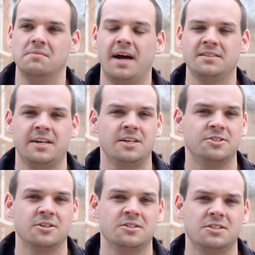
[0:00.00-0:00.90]
Outside of
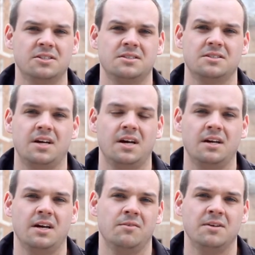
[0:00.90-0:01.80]
church,
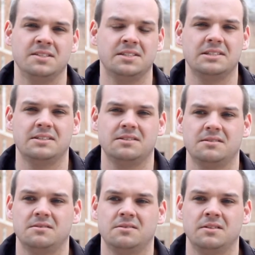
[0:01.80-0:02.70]
I wasn't
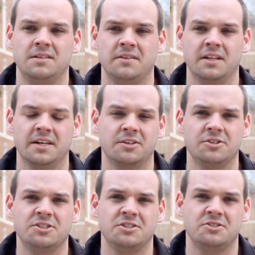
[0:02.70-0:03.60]
living like a
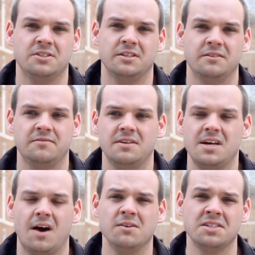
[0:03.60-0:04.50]
Christian should
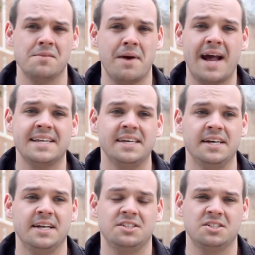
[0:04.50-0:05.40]
live. I wasn't a bad
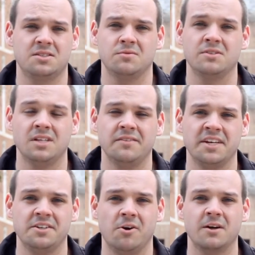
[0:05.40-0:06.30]
kid, I just was living
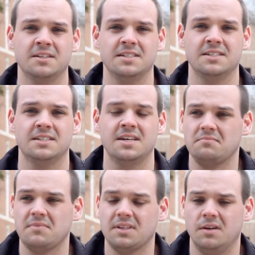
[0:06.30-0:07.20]
in darkness.
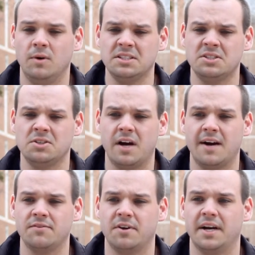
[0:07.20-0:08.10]
It wasn't until
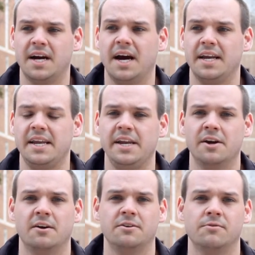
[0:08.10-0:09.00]
after I got
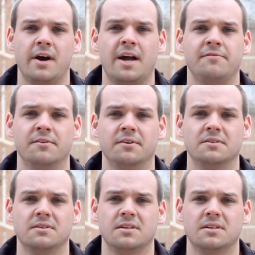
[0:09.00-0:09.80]
here to Radford,